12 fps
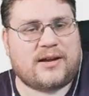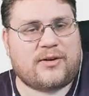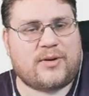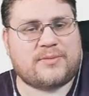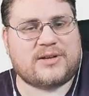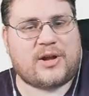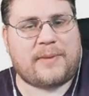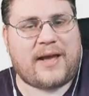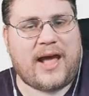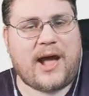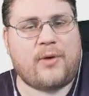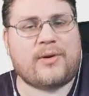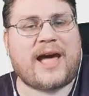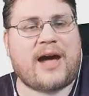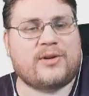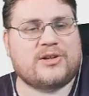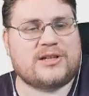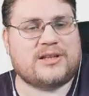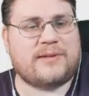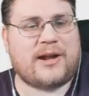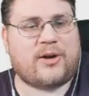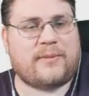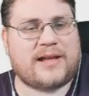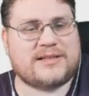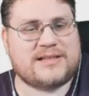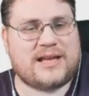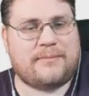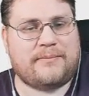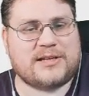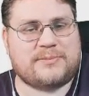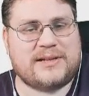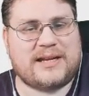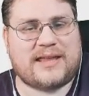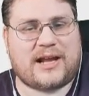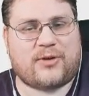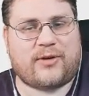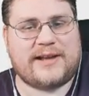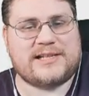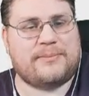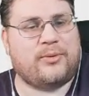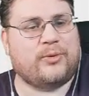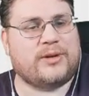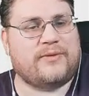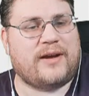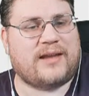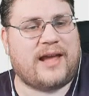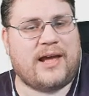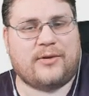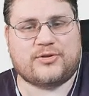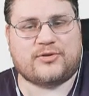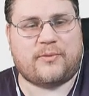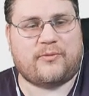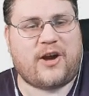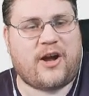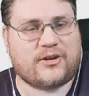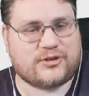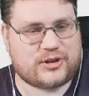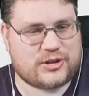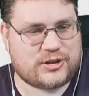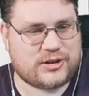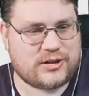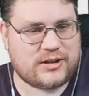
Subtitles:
Cryptic note about Hell Carriage. The Necromancers there must be near that crazy portal you found at Hellstrom Ranch.